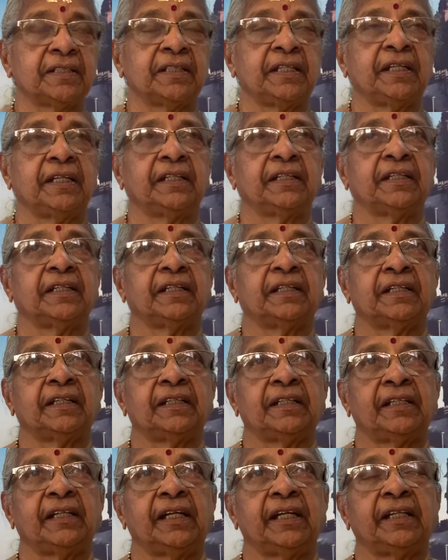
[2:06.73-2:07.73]
the
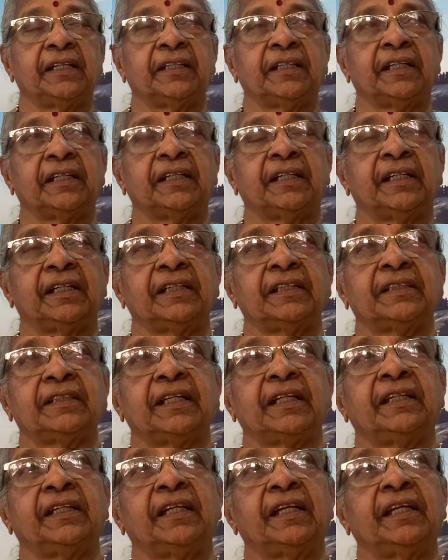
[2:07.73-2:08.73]
interrelatedness,
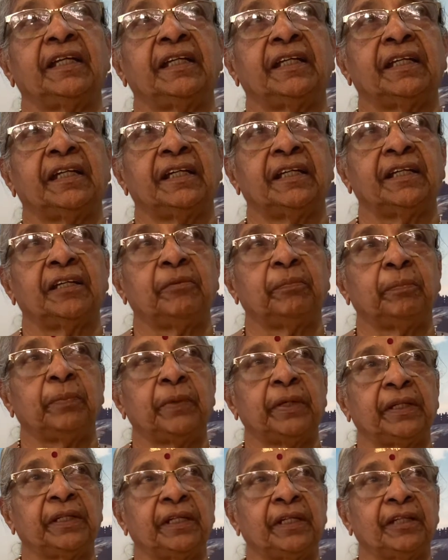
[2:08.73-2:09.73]
and the
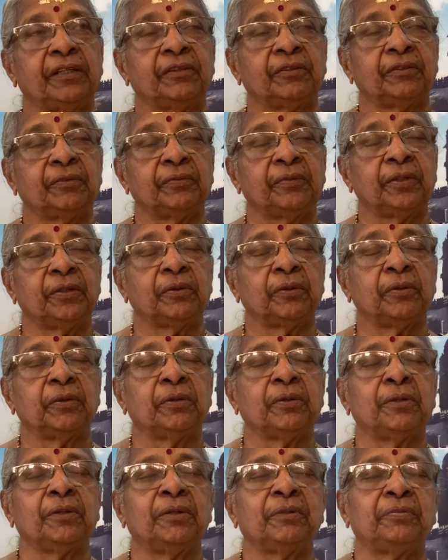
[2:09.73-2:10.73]
interdependence of the
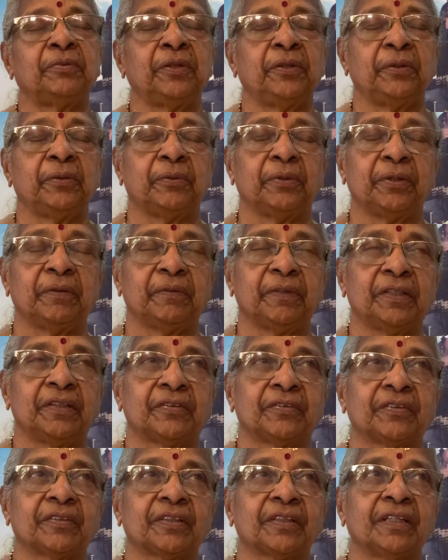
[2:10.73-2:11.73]
whole of the universe.